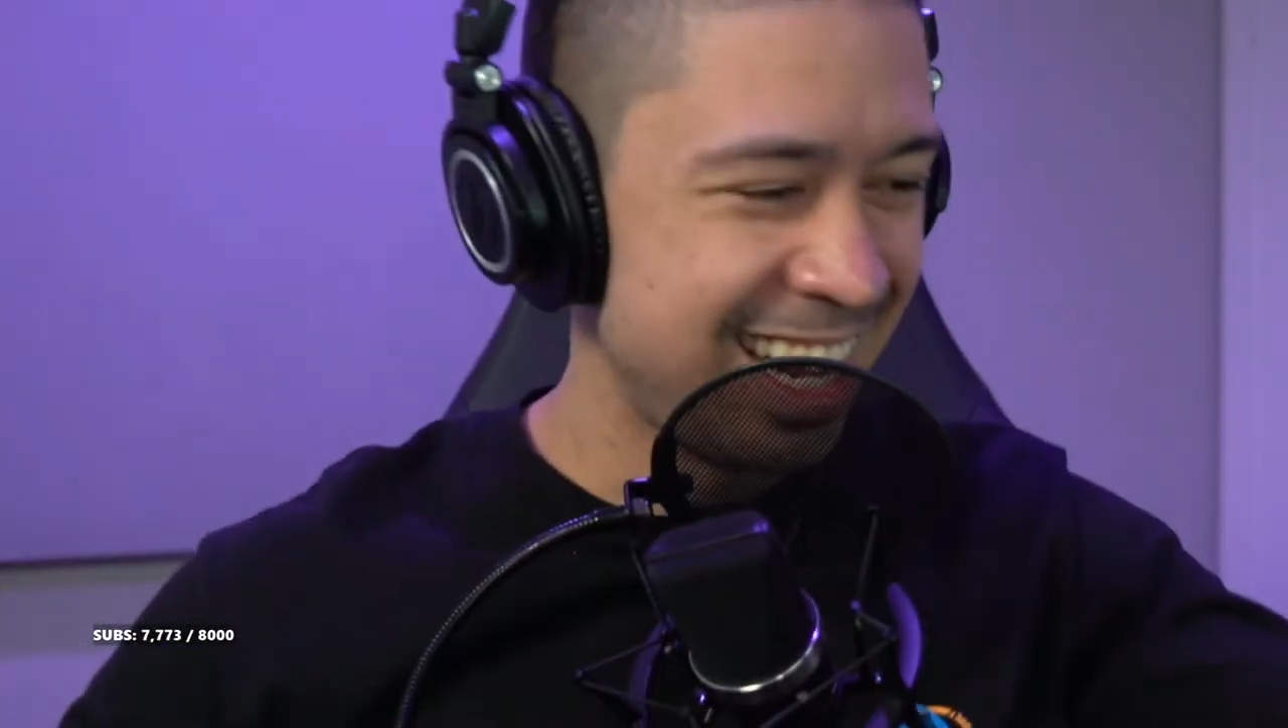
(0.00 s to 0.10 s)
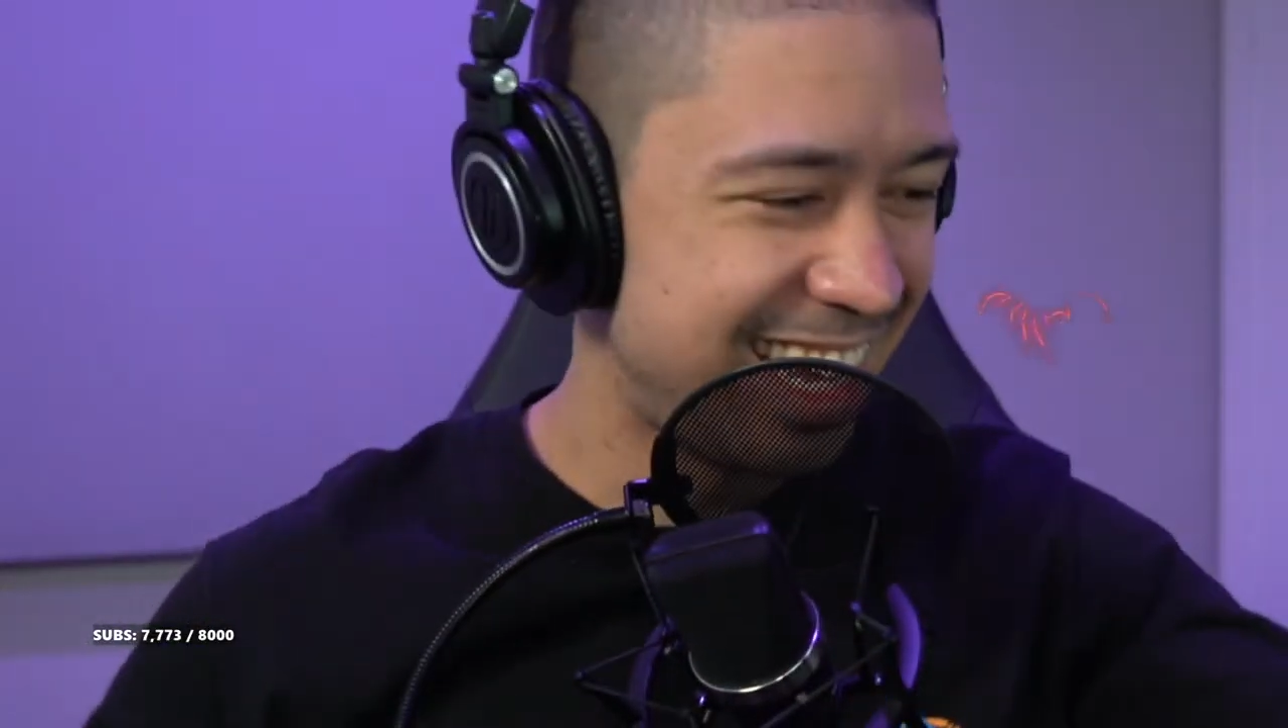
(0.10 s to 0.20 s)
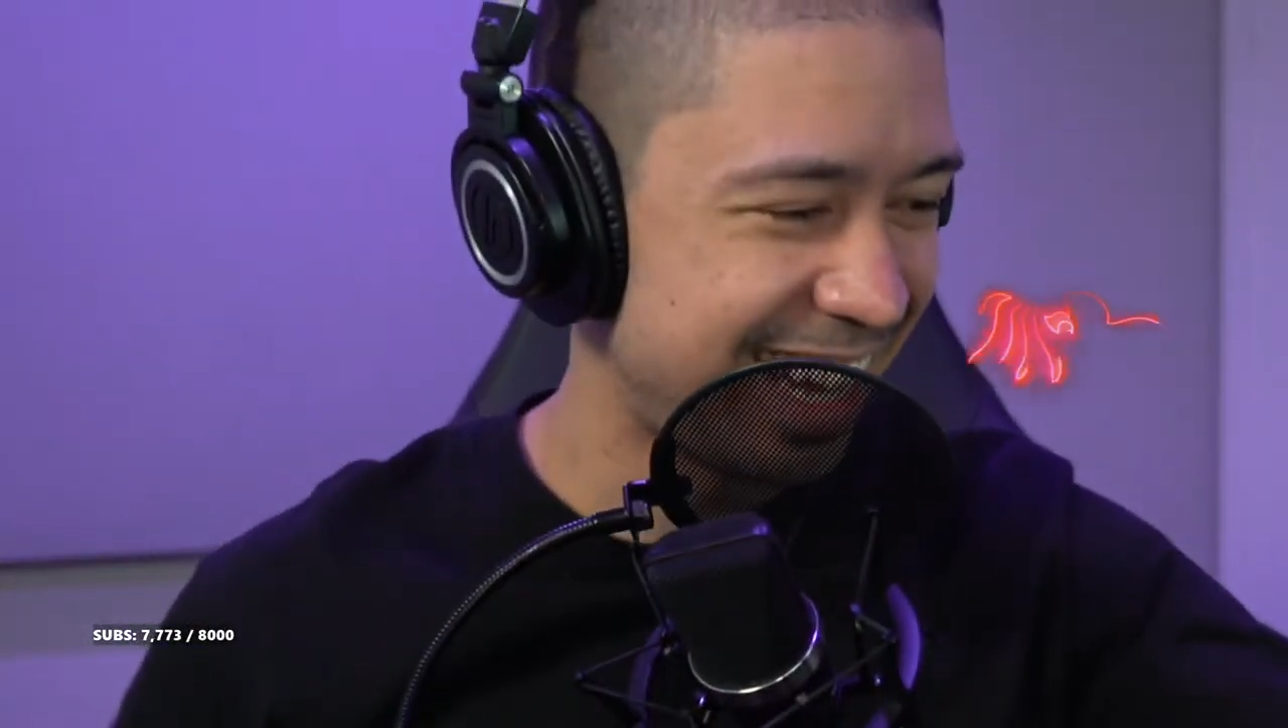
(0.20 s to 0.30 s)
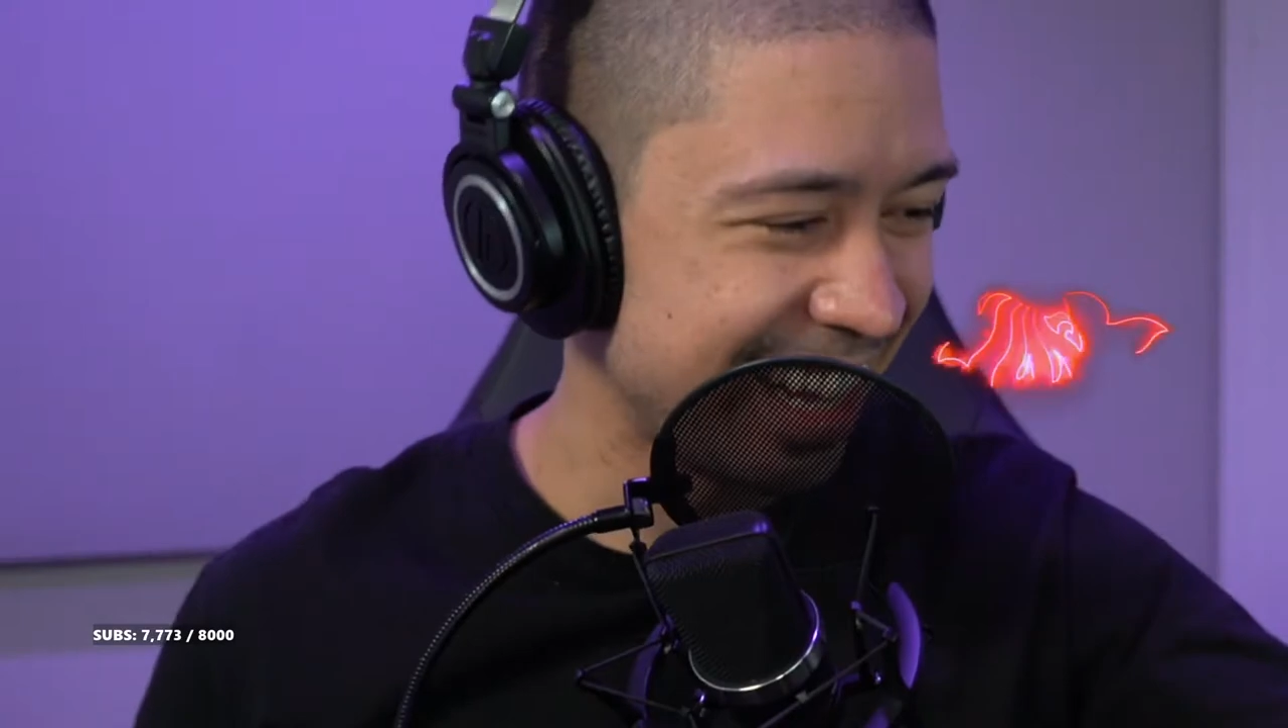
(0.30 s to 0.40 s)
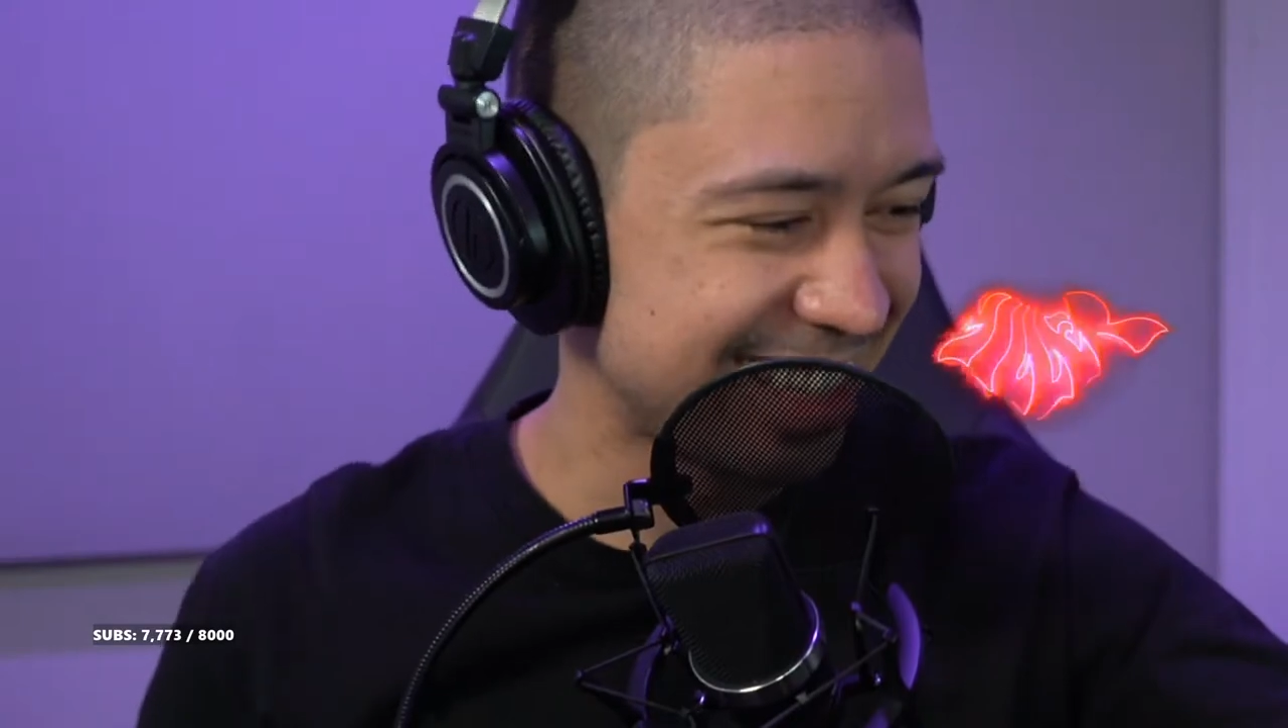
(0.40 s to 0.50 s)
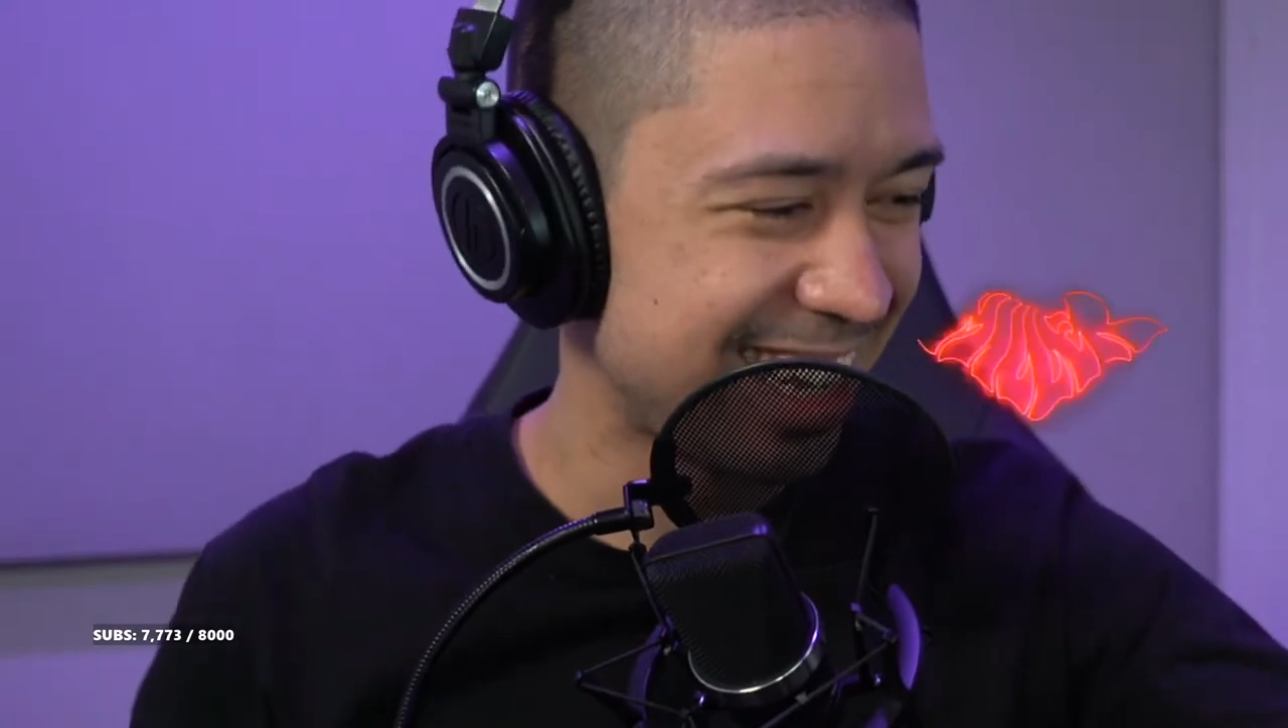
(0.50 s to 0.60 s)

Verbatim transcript: he gets